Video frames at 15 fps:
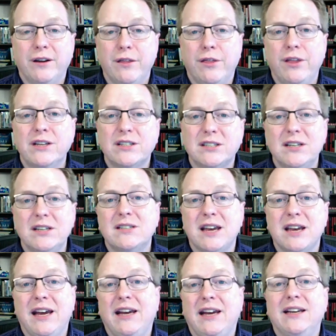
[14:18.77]
This is
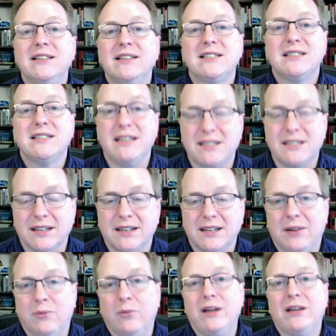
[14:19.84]
a season,
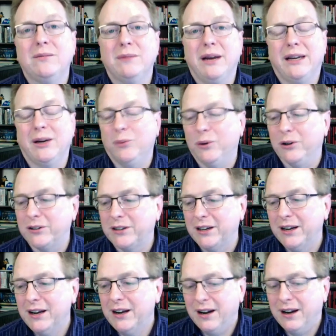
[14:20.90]
and we can make it work.
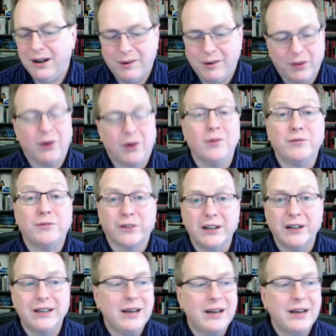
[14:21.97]
On the home front,